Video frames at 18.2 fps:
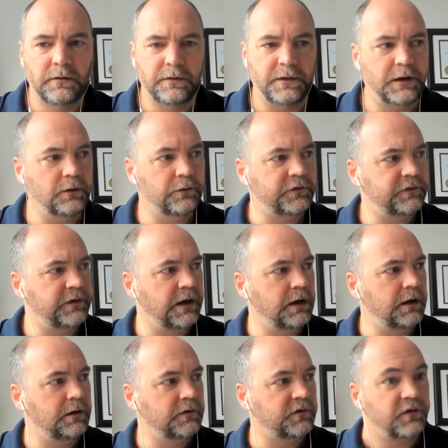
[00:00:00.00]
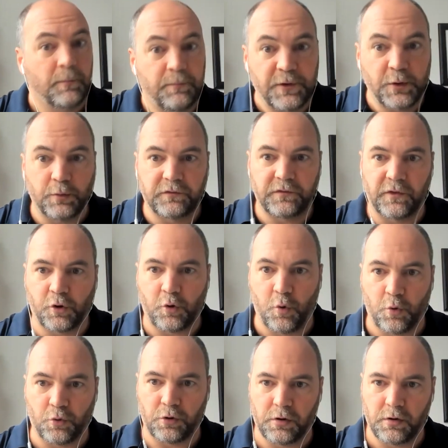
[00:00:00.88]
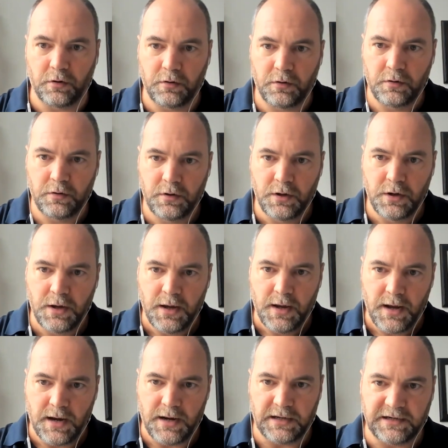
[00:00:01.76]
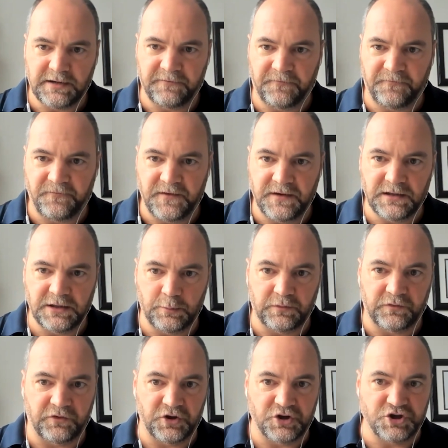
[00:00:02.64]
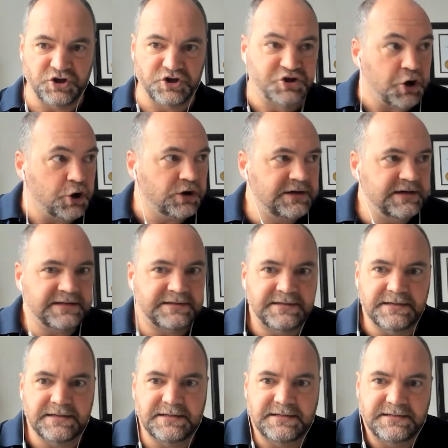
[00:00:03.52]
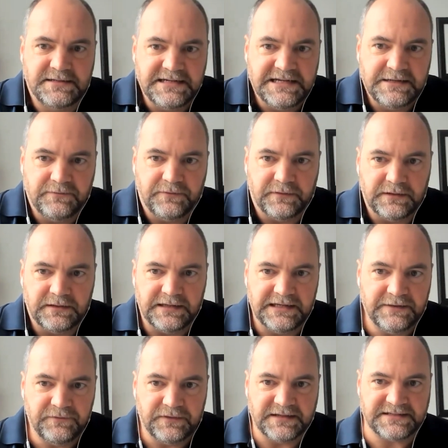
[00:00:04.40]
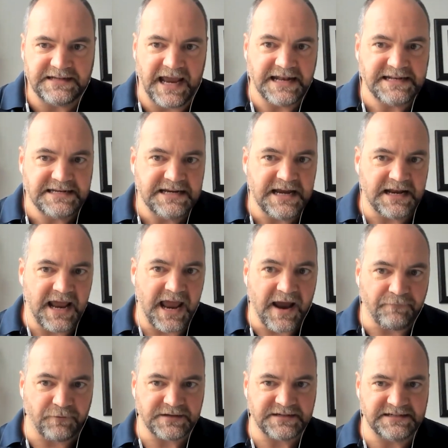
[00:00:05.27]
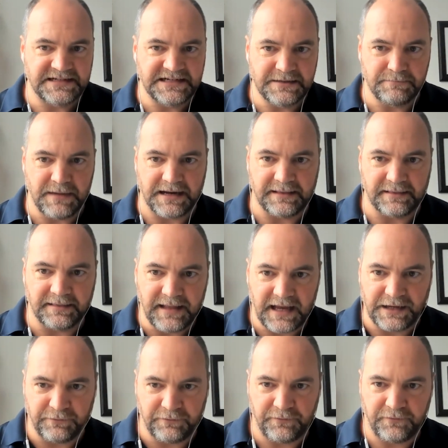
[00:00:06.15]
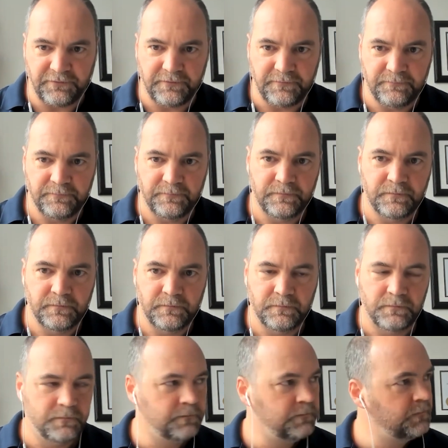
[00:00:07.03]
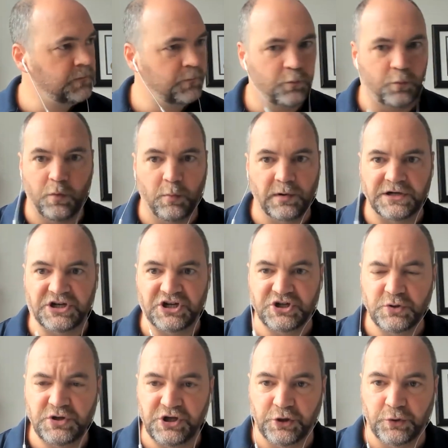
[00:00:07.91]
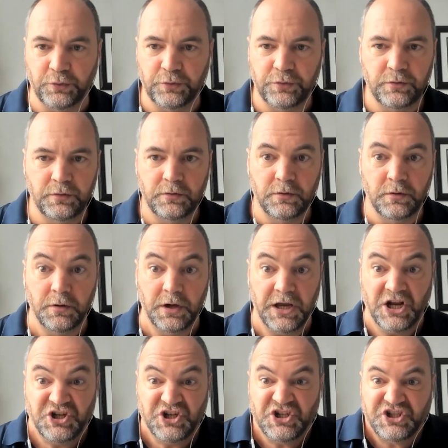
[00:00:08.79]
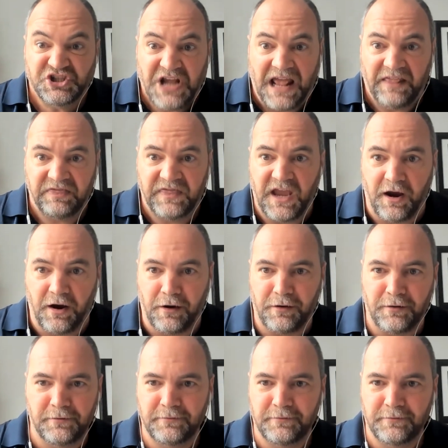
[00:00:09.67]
They'll say something was in the corner, and I could feel it was the darkest and evilest entity I'd ever seen in my life. Well, what did it do to you? It just sat there.